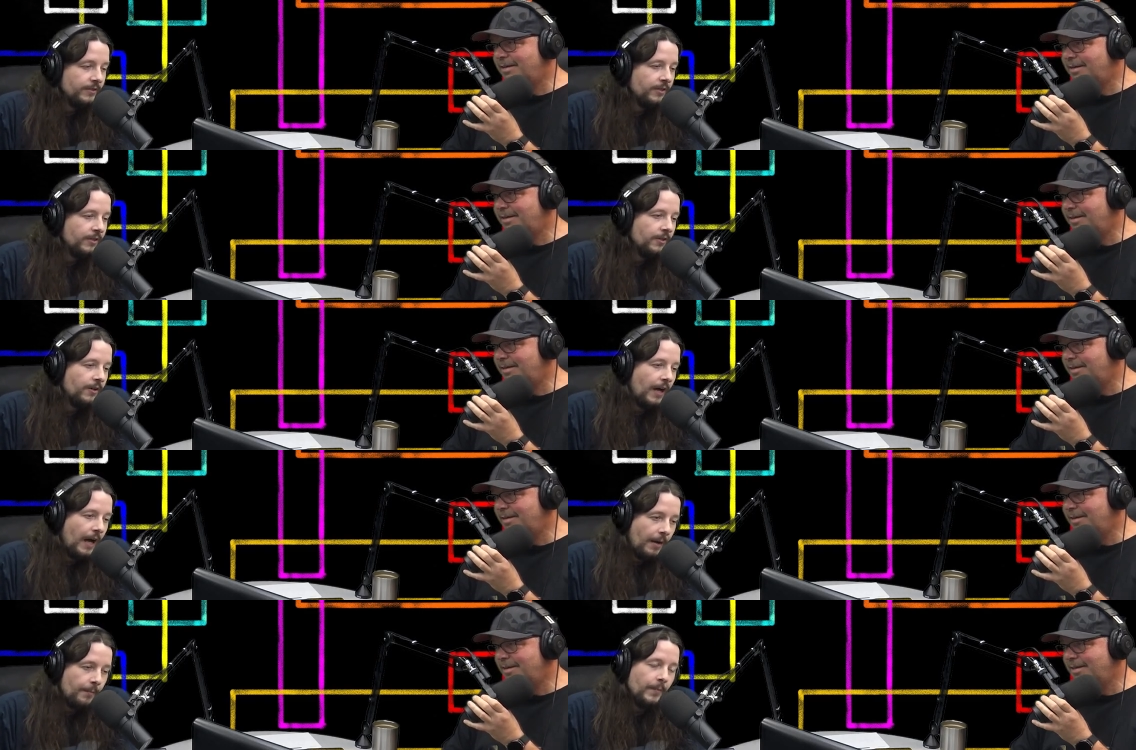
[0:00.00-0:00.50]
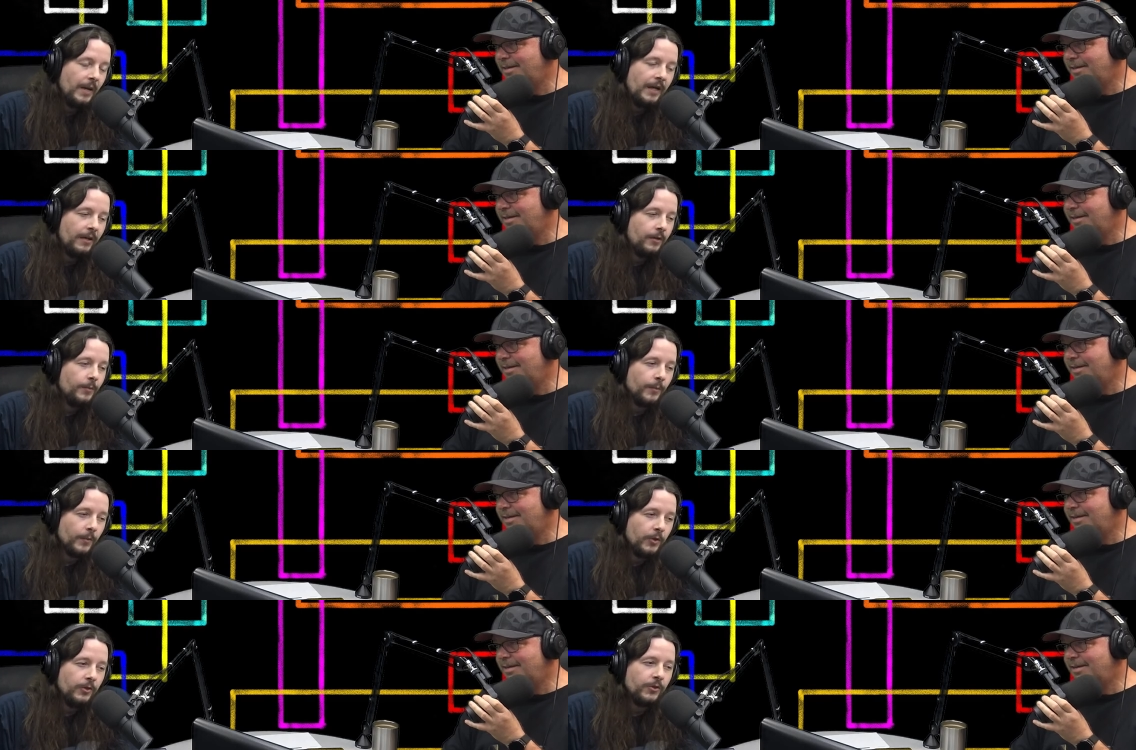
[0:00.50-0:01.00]
Speaker 1: I better
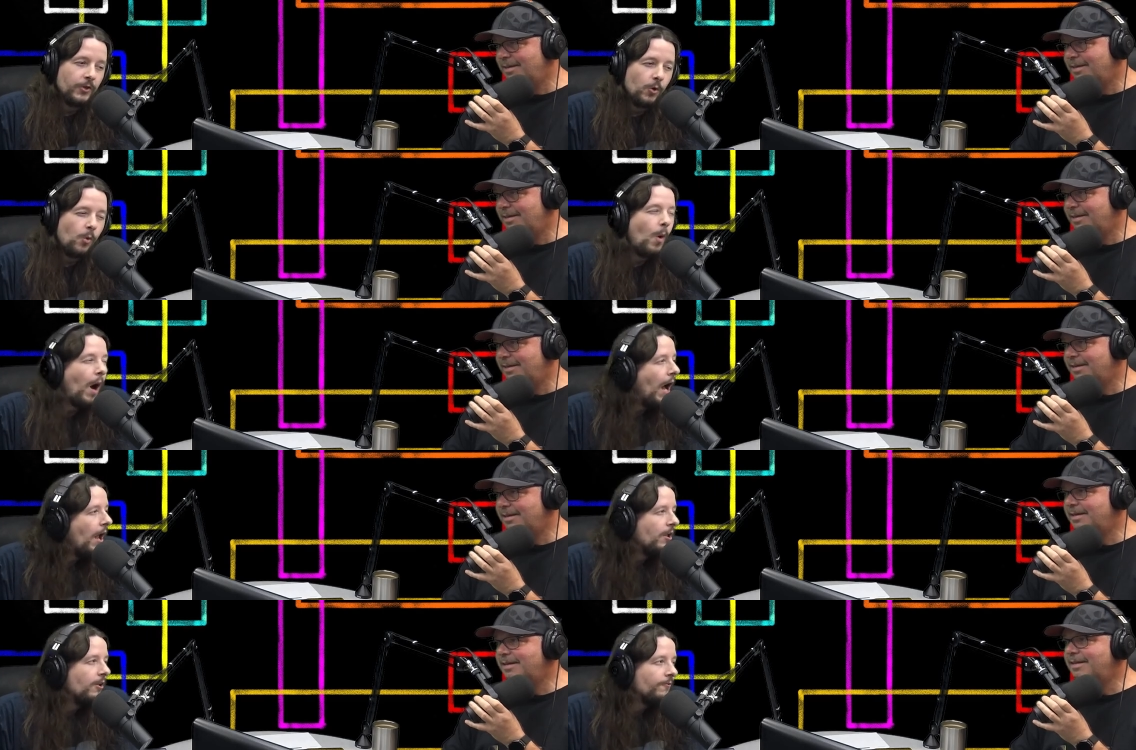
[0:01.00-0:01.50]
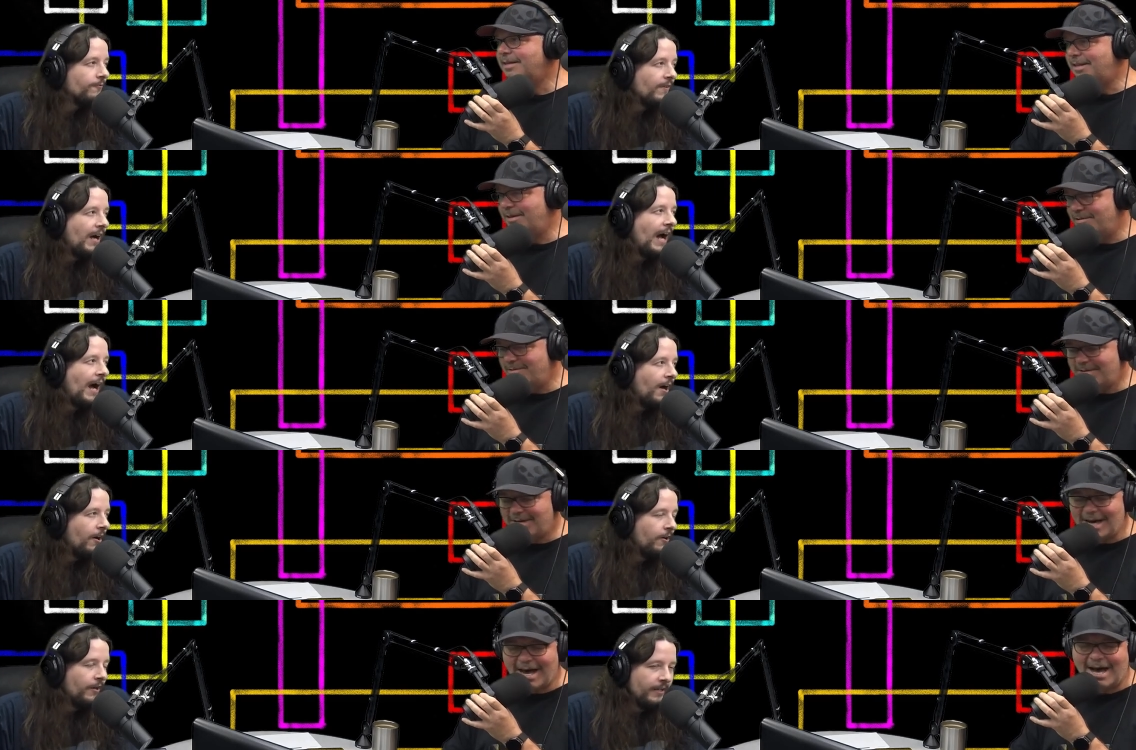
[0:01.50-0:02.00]
put the
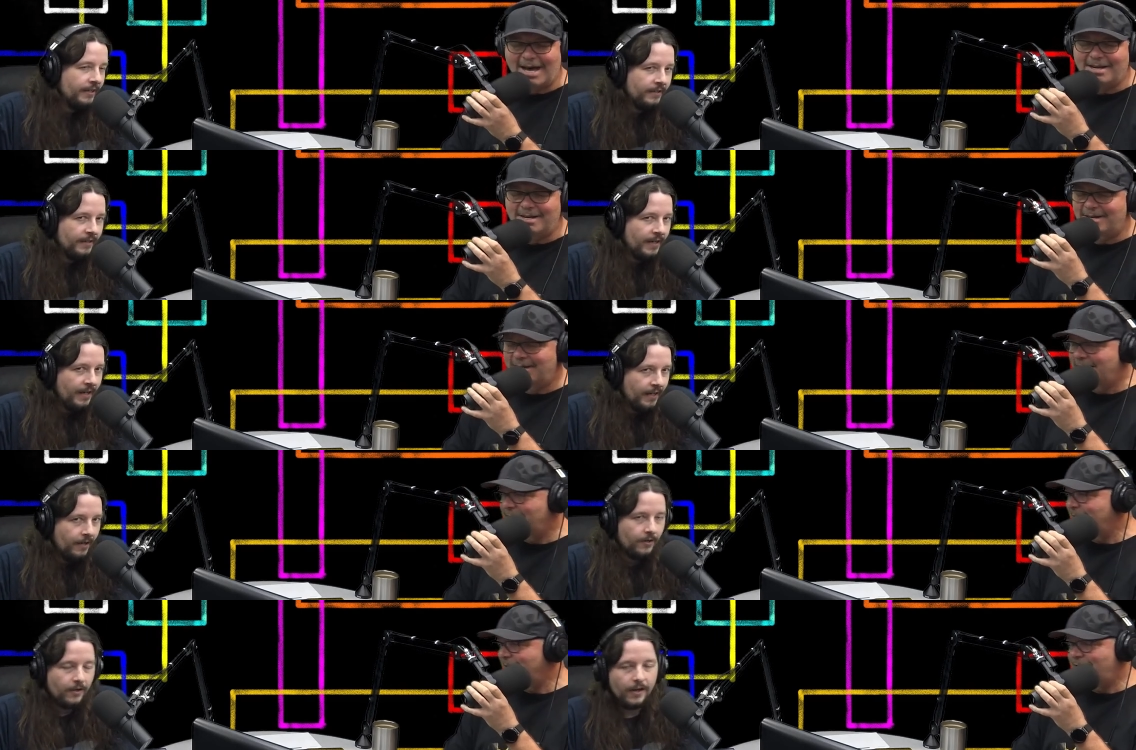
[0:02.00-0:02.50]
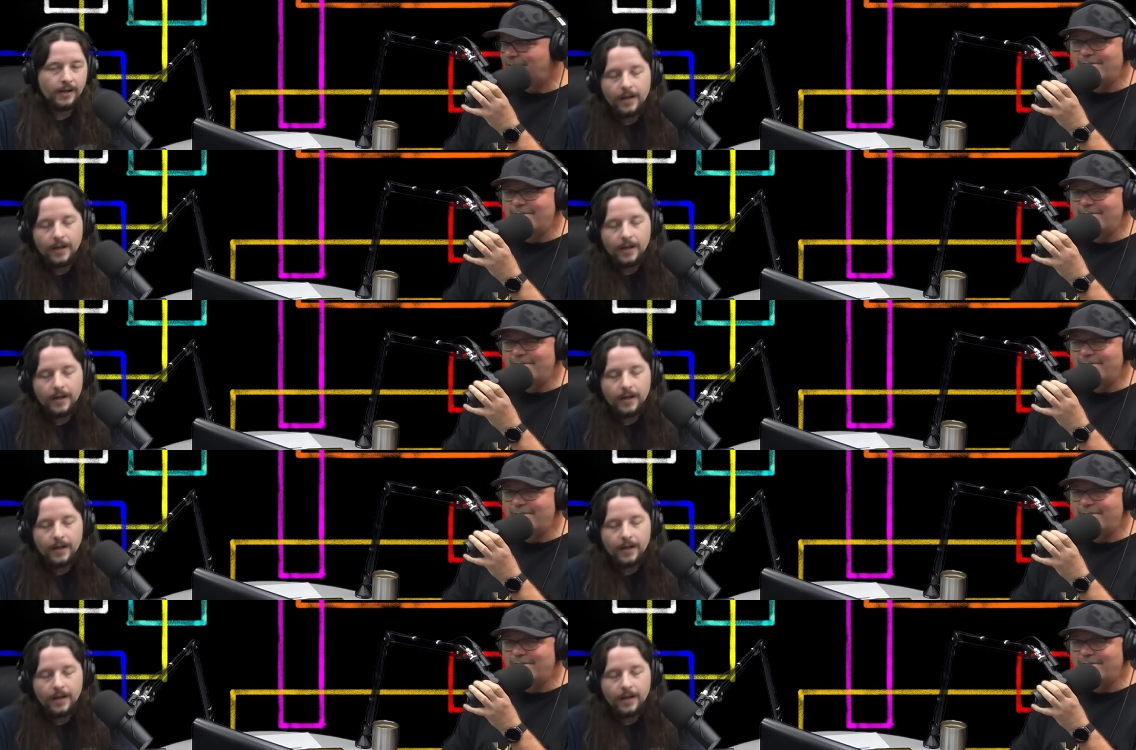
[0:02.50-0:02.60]
qualifier got, in there.